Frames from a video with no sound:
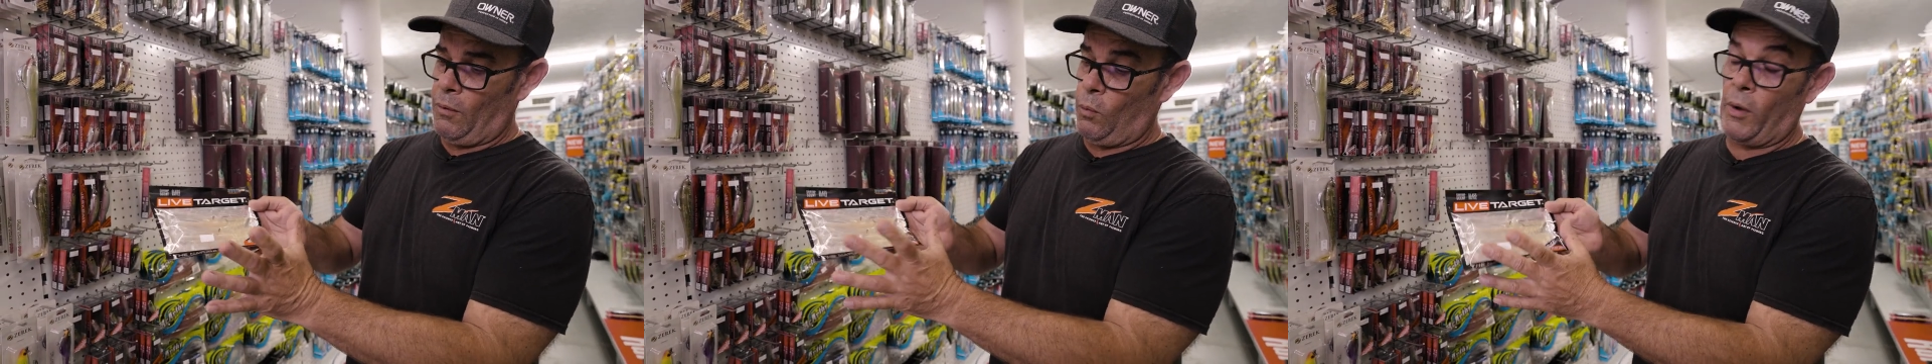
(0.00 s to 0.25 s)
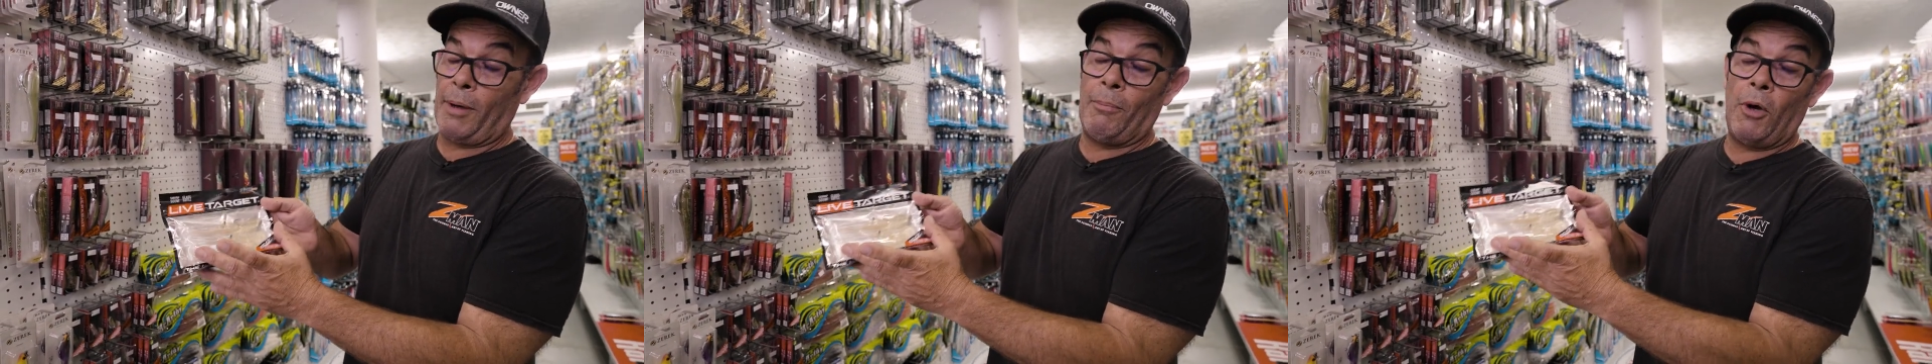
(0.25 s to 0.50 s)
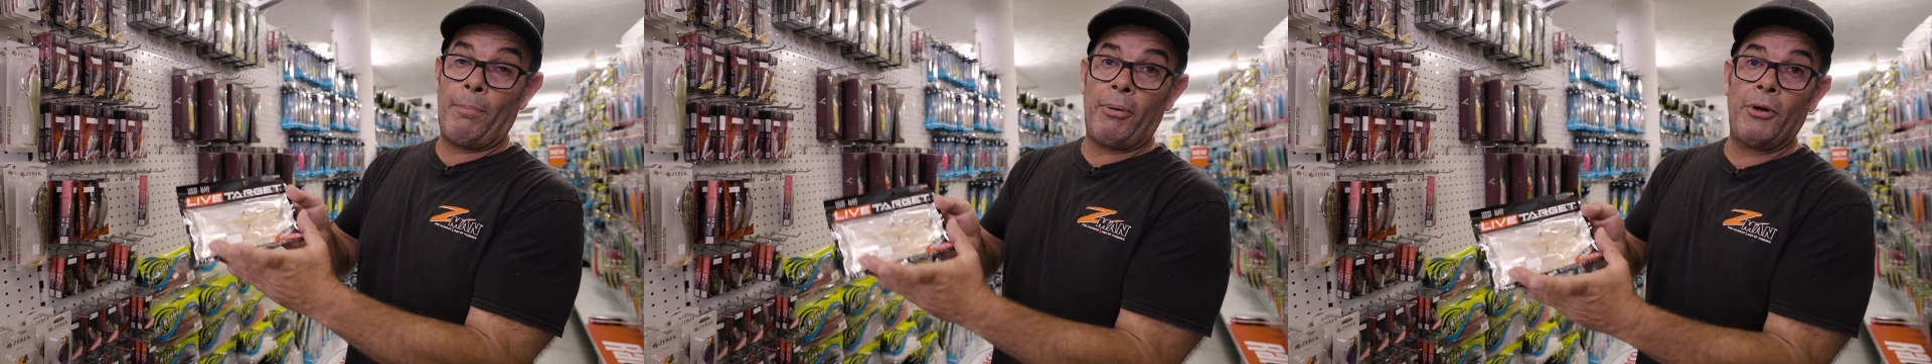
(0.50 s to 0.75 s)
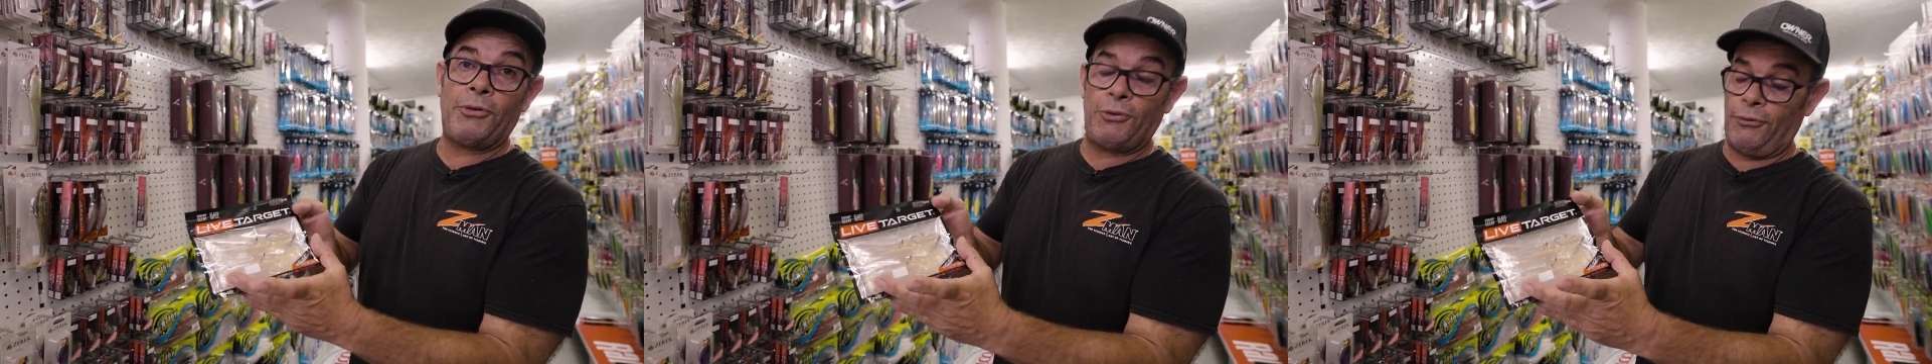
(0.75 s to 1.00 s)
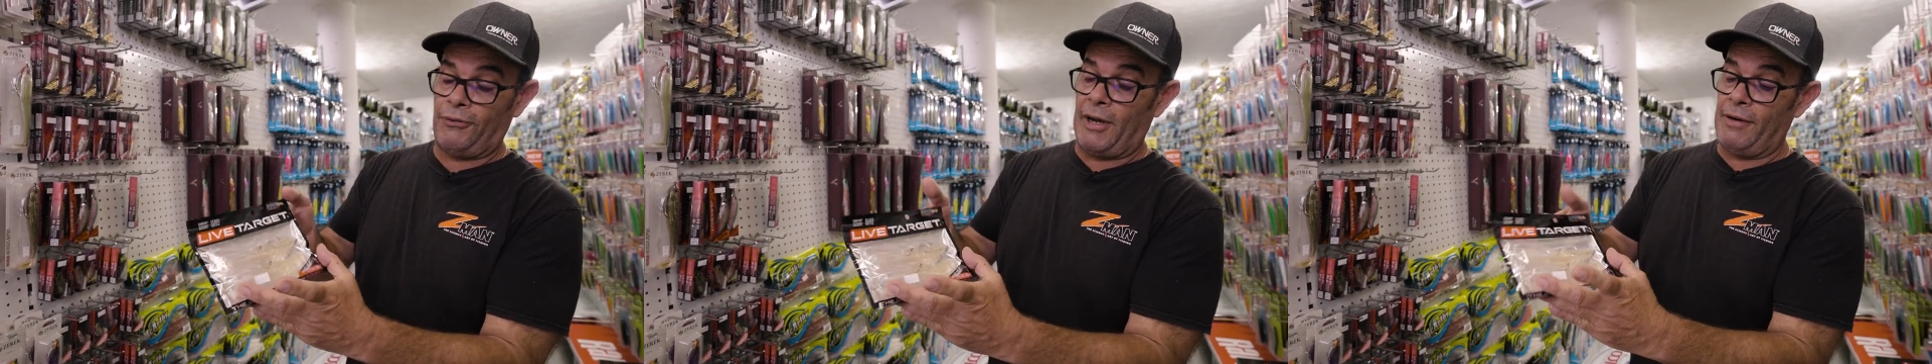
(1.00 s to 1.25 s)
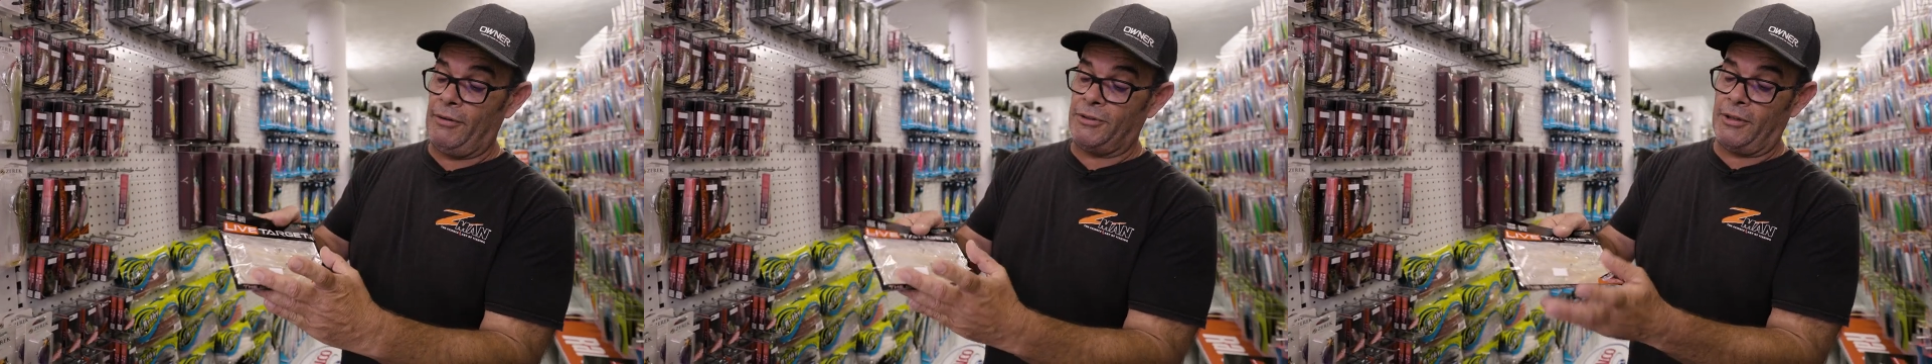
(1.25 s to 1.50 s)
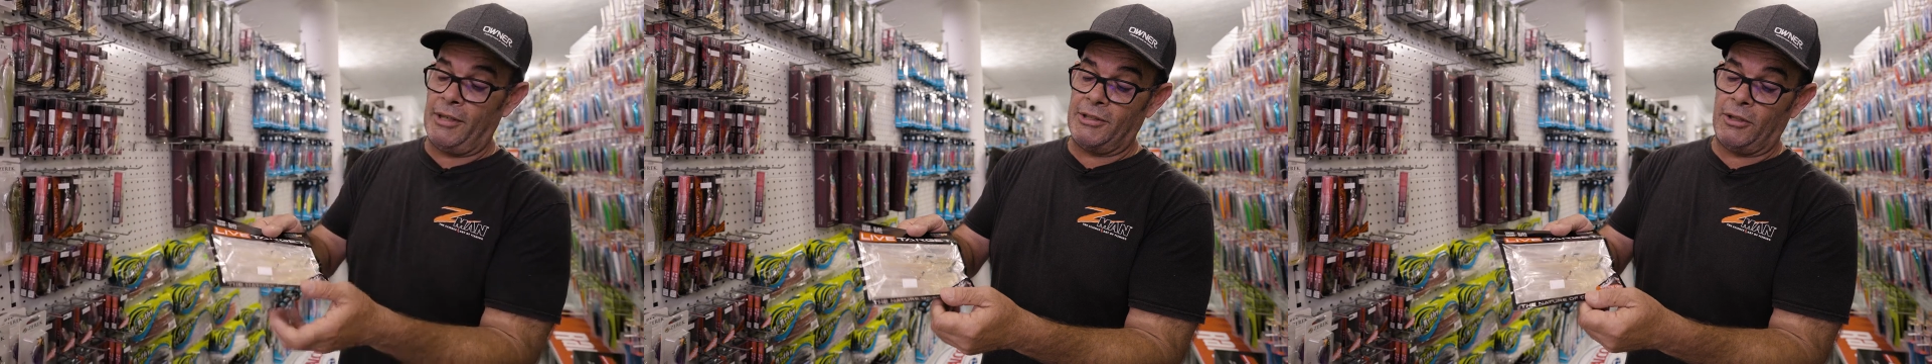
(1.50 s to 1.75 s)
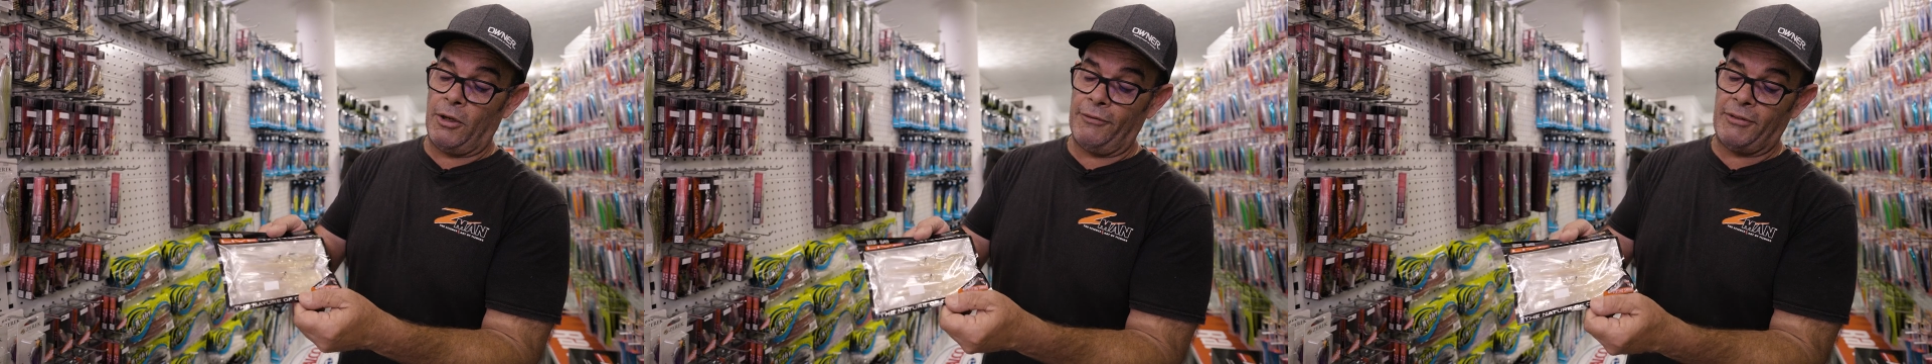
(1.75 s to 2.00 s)
One of my personal favourites of
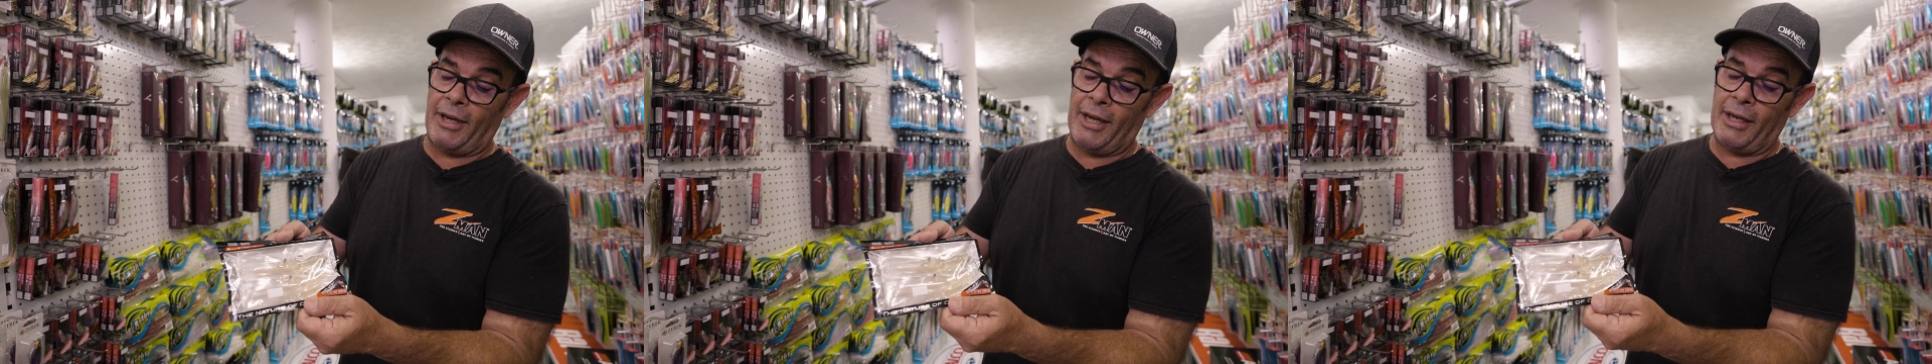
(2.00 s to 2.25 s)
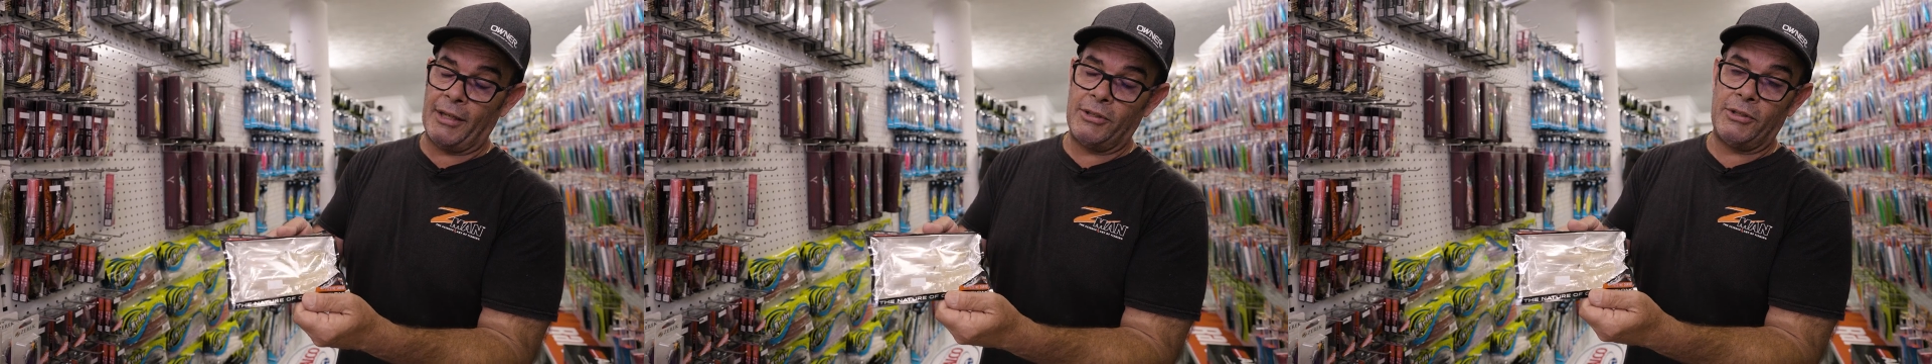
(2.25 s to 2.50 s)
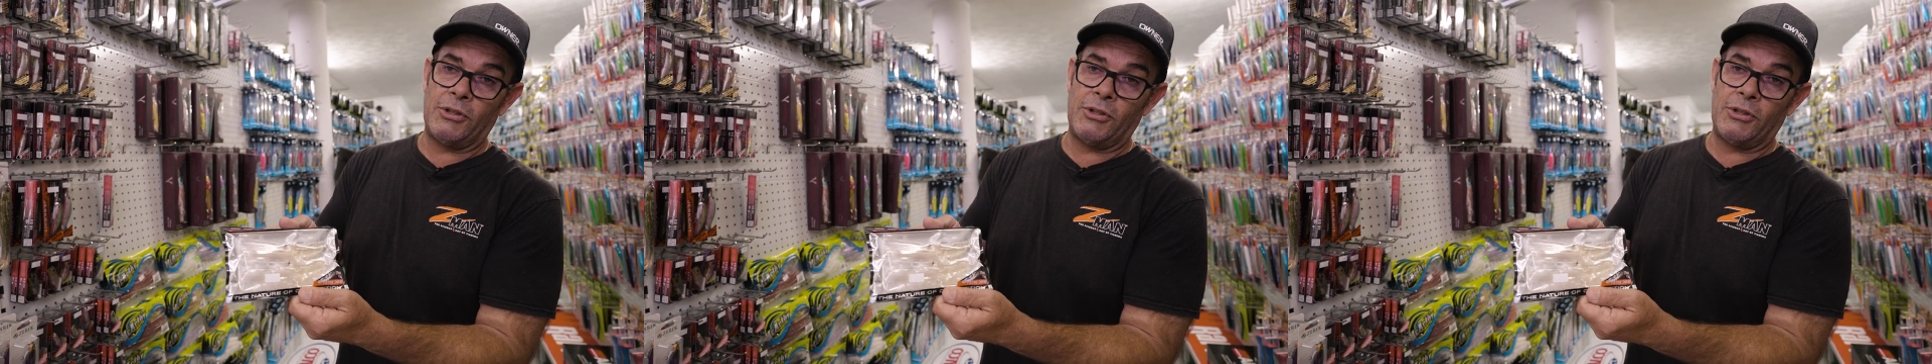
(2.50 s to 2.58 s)
these live targets